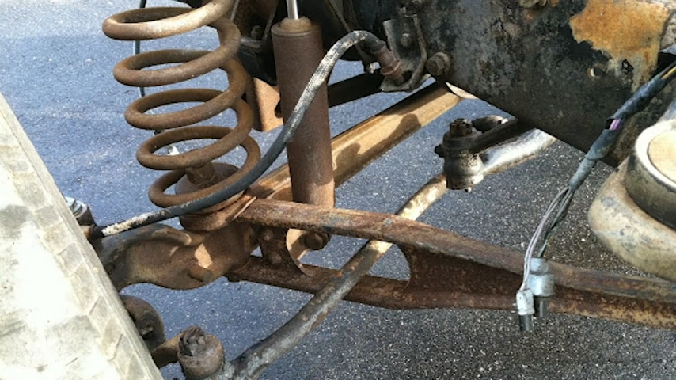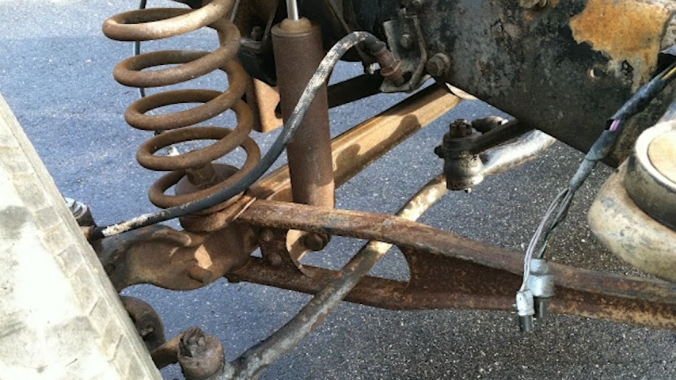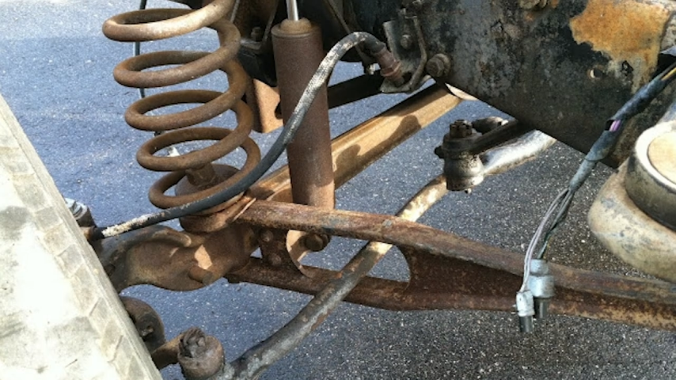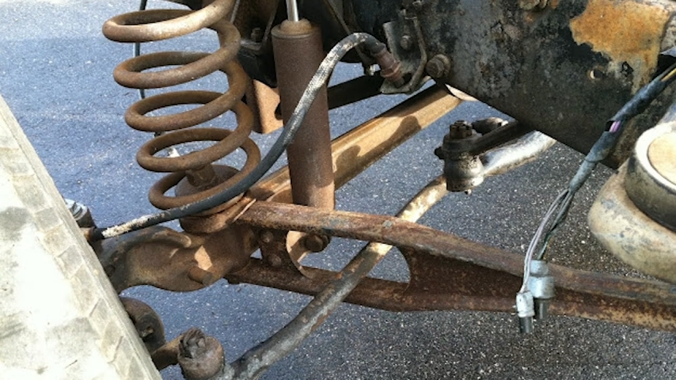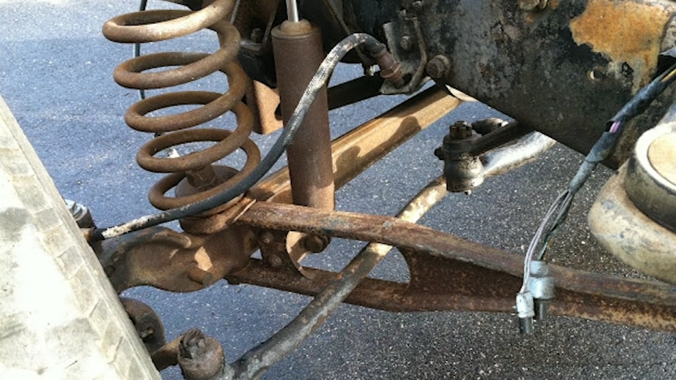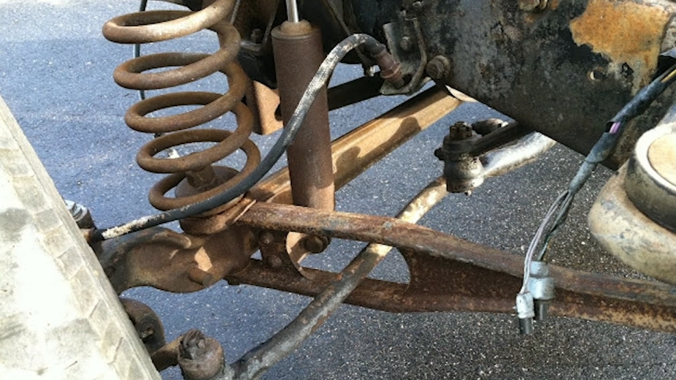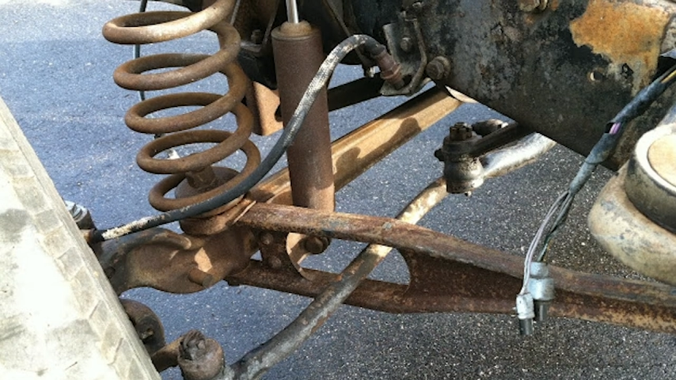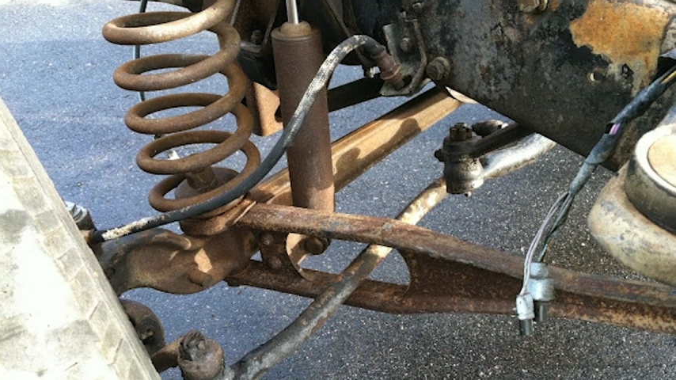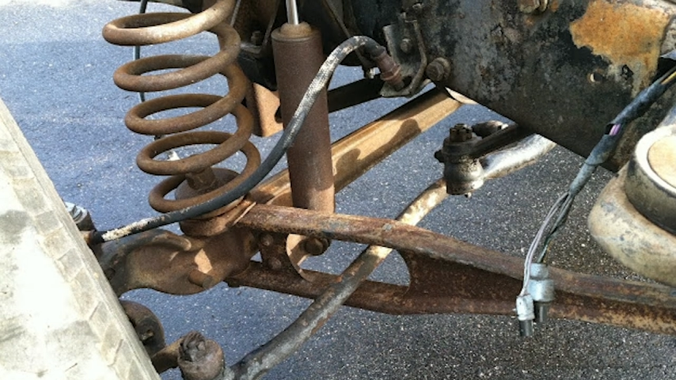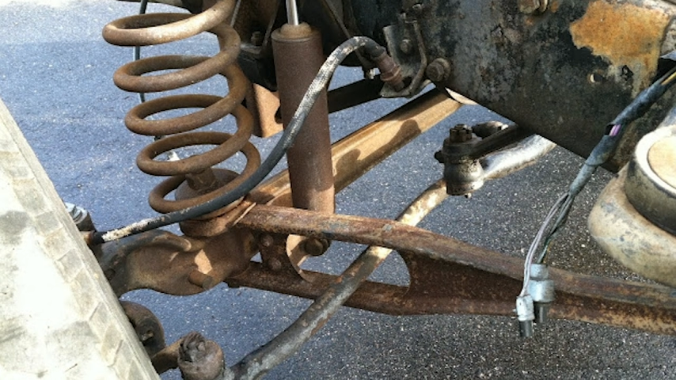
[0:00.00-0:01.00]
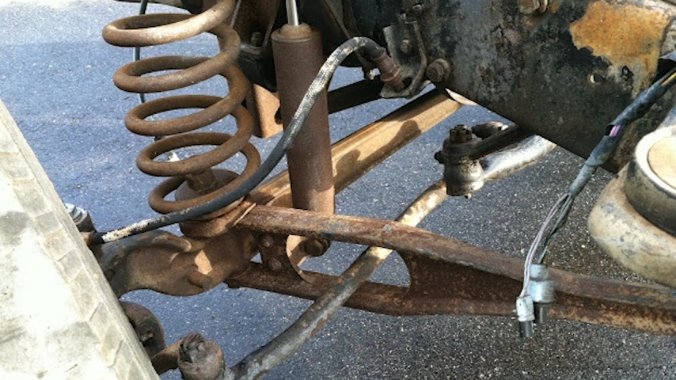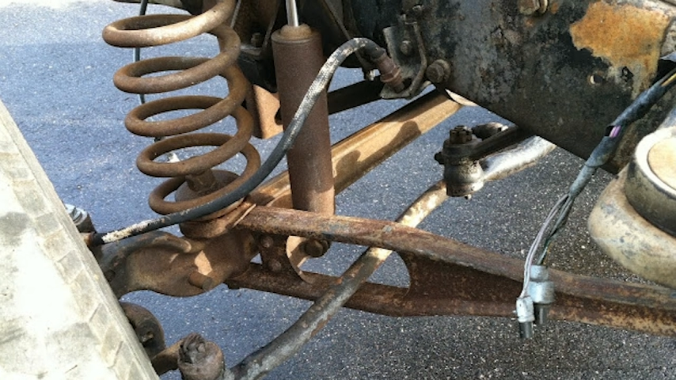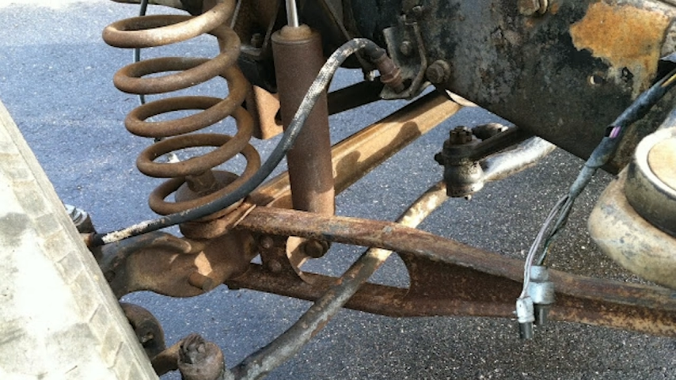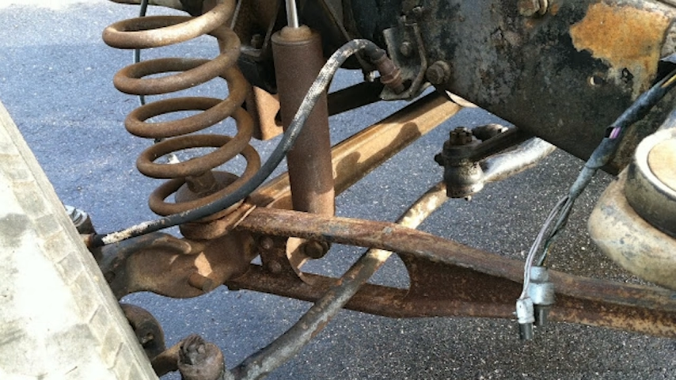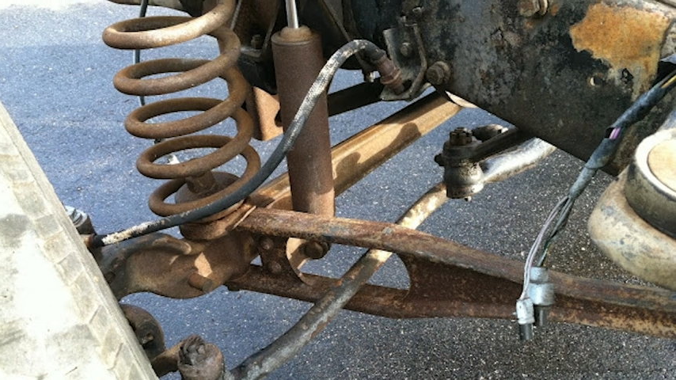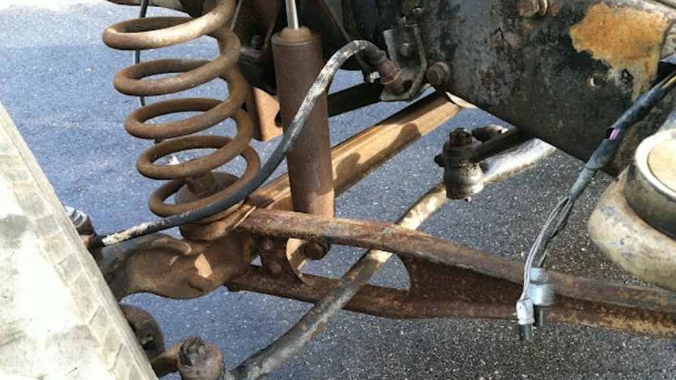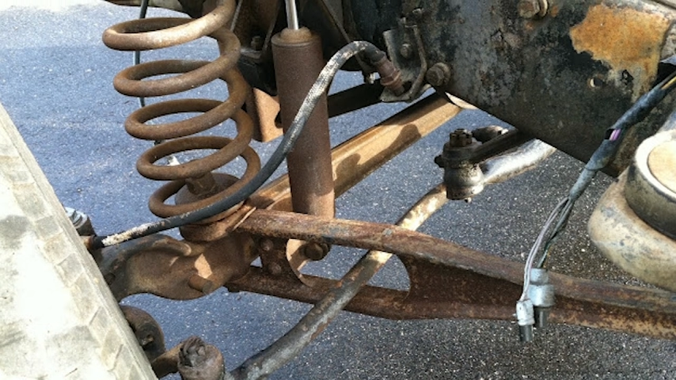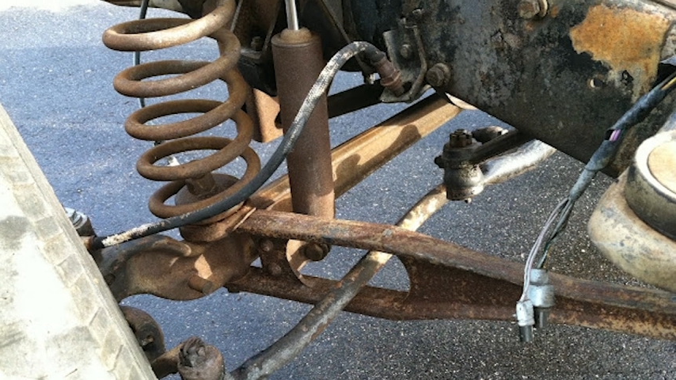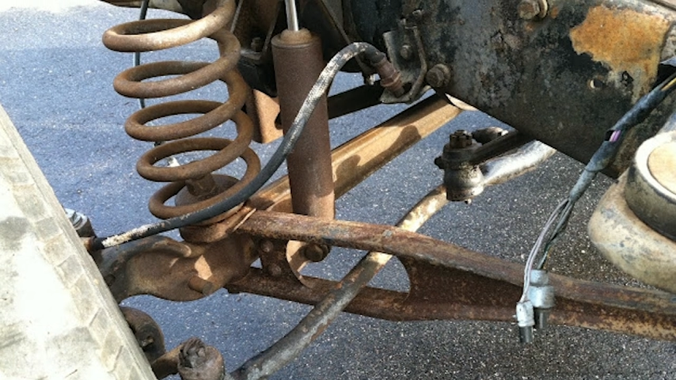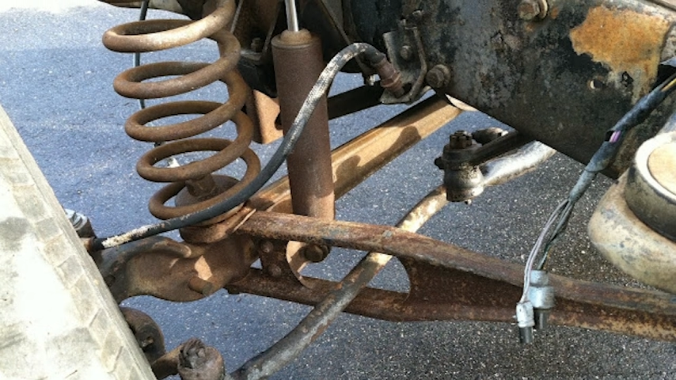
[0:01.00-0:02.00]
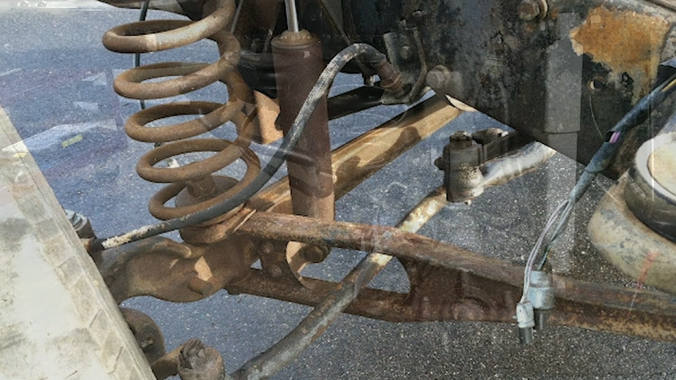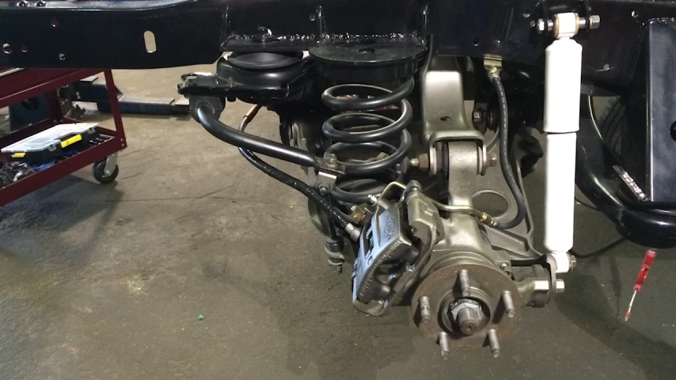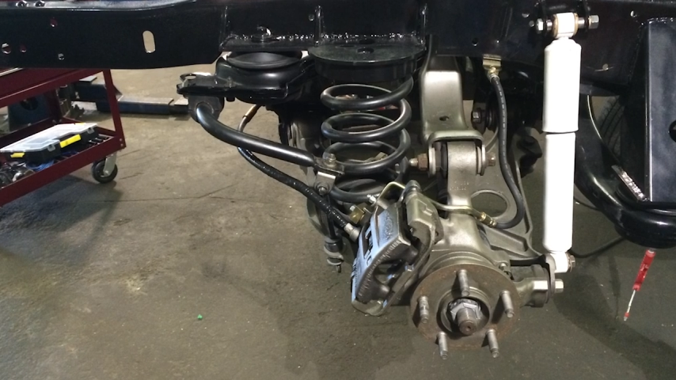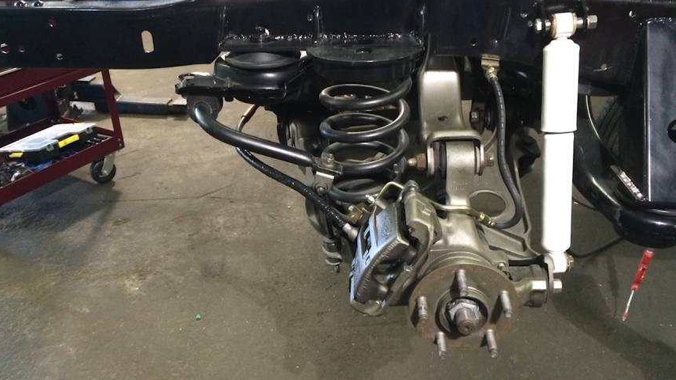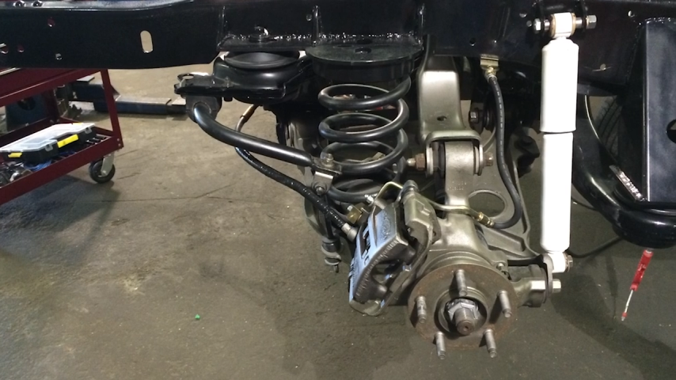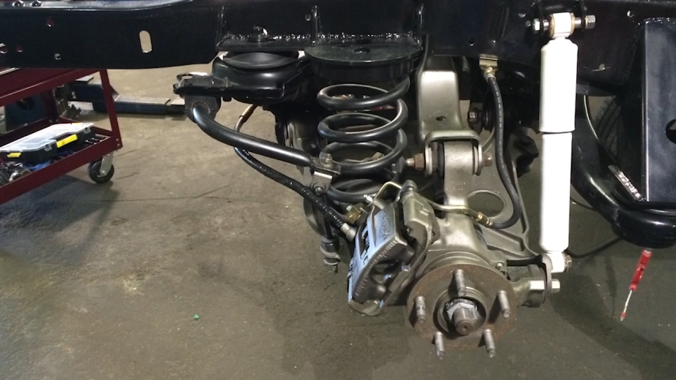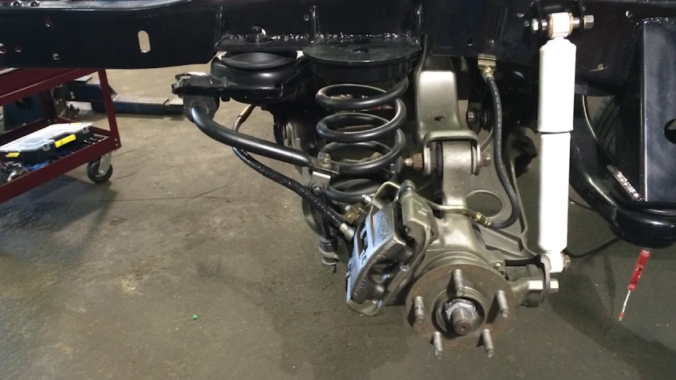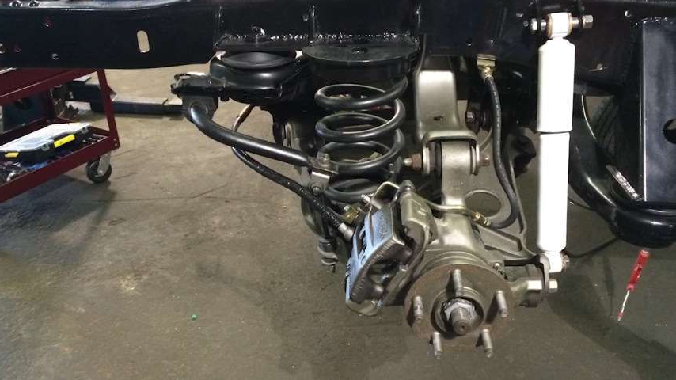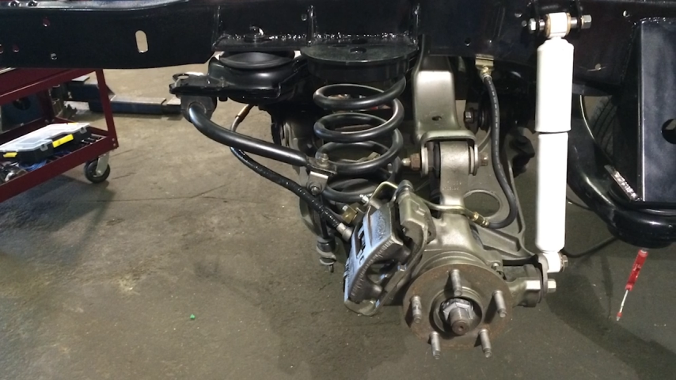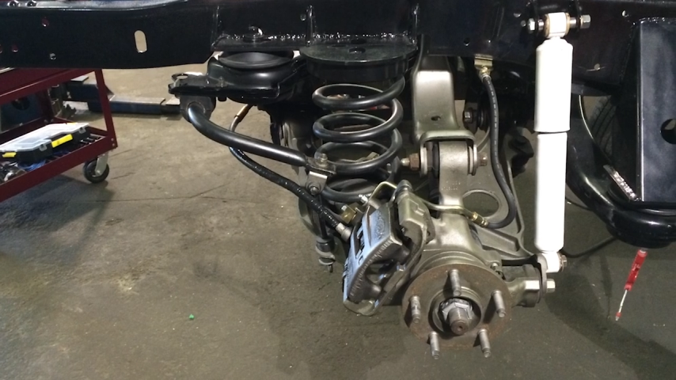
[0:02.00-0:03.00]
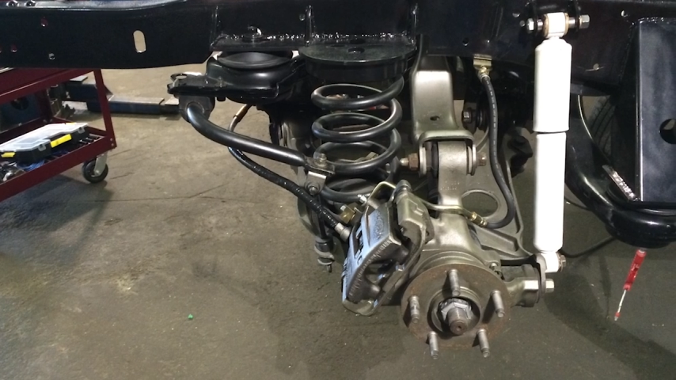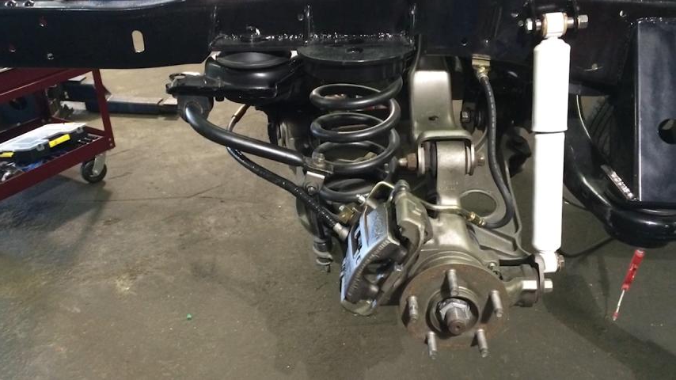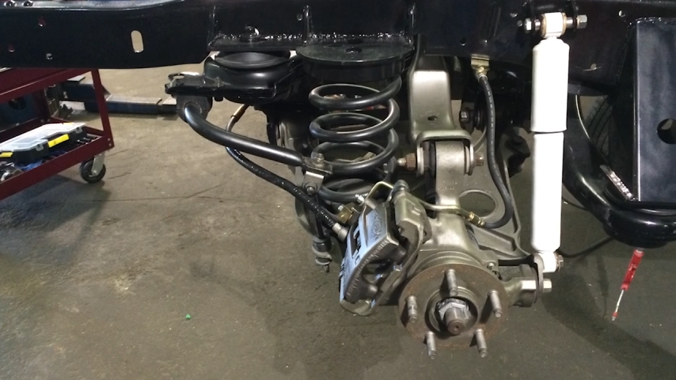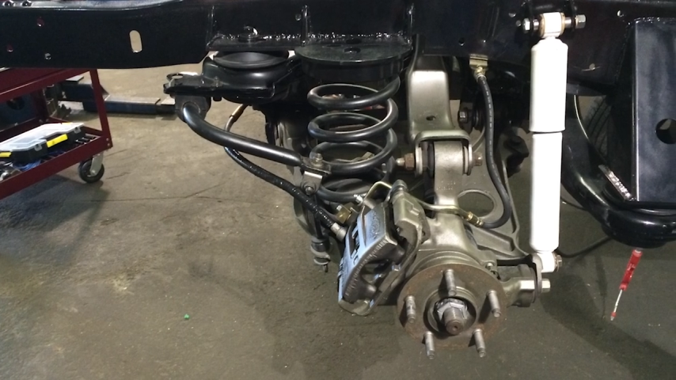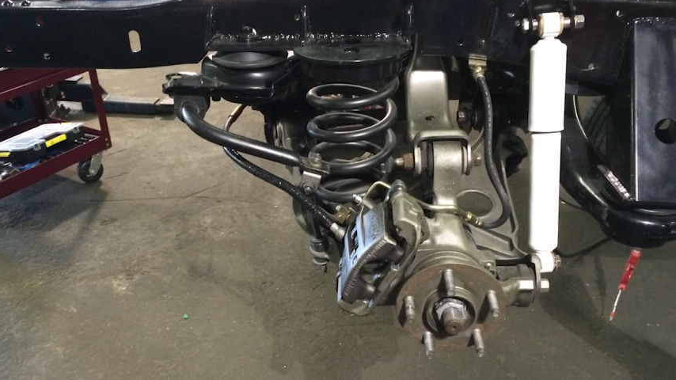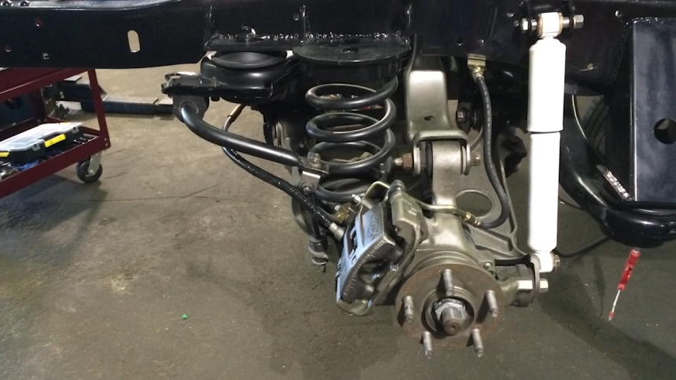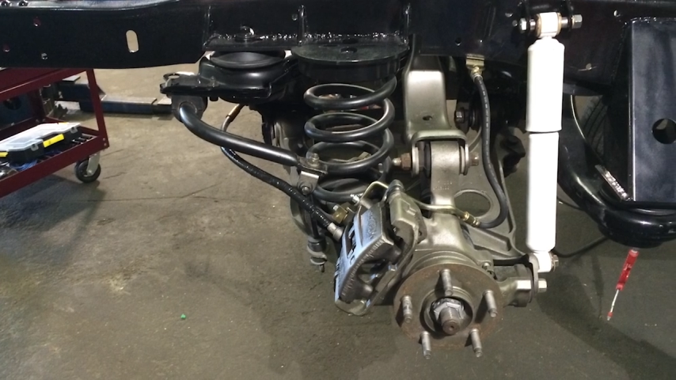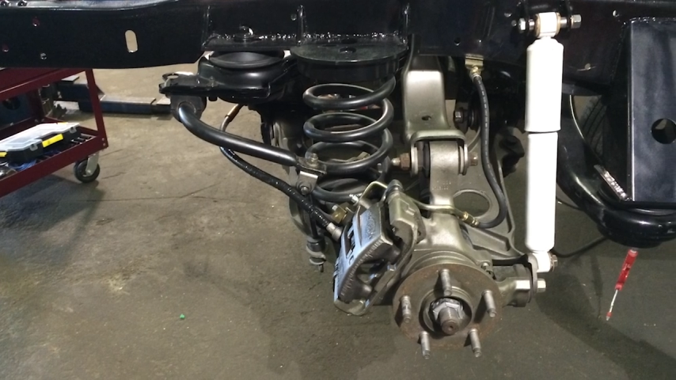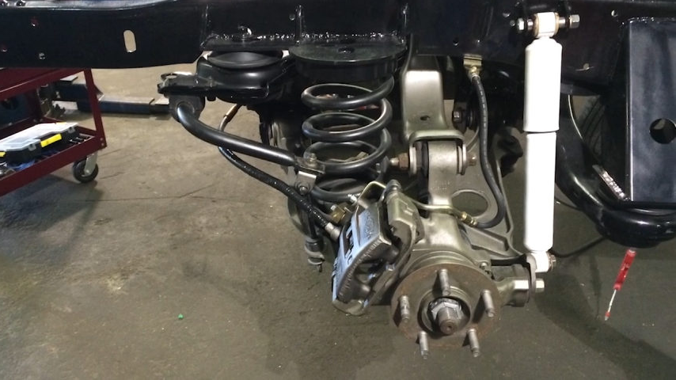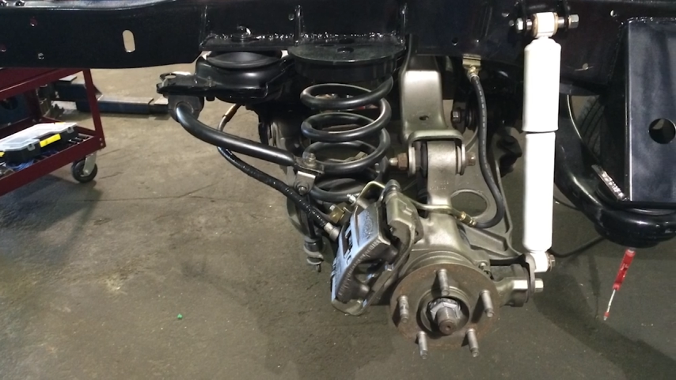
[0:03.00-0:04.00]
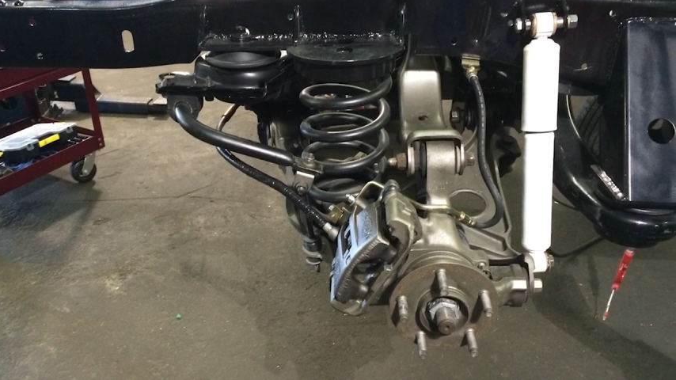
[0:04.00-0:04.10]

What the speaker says: (no speaker visible)